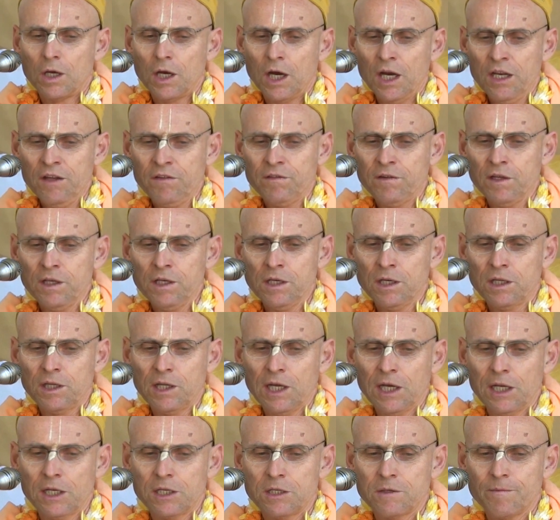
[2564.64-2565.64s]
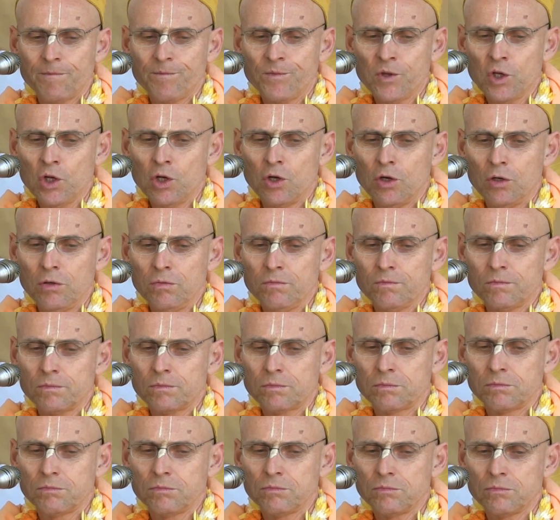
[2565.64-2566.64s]
I think that, you know,
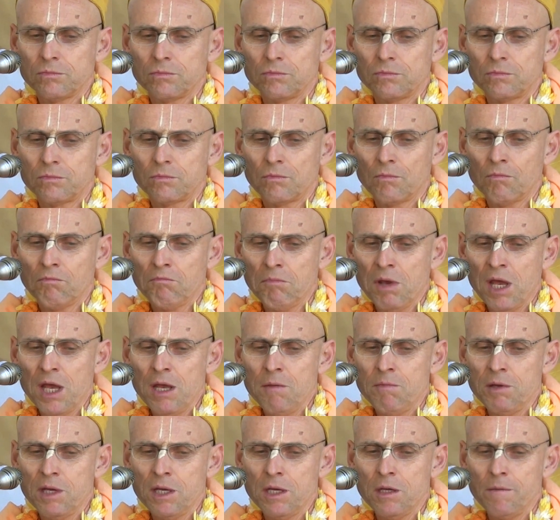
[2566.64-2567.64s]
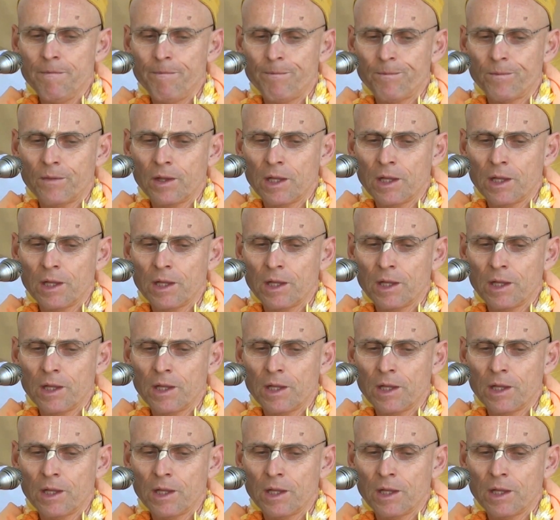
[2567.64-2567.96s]
maybe,